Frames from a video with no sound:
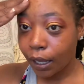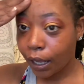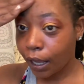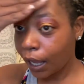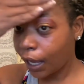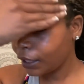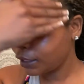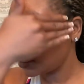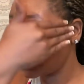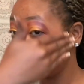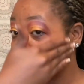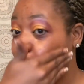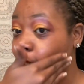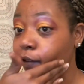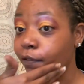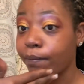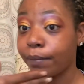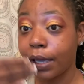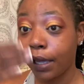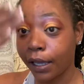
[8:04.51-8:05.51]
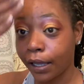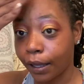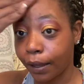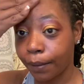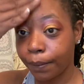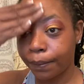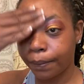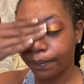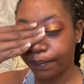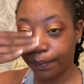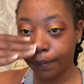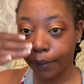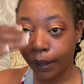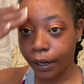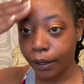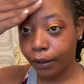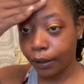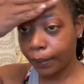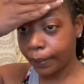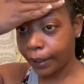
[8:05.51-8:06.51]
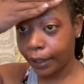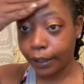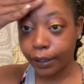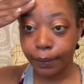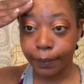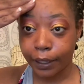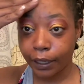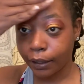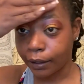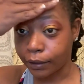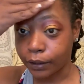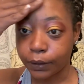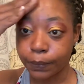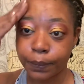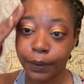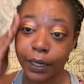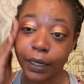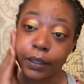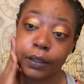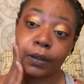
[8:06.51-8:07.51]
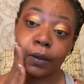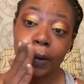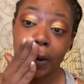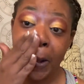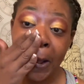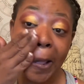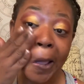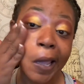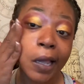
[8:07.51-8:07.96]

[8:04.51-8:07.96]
I just love makeup. I don't know about anybody else, but I do.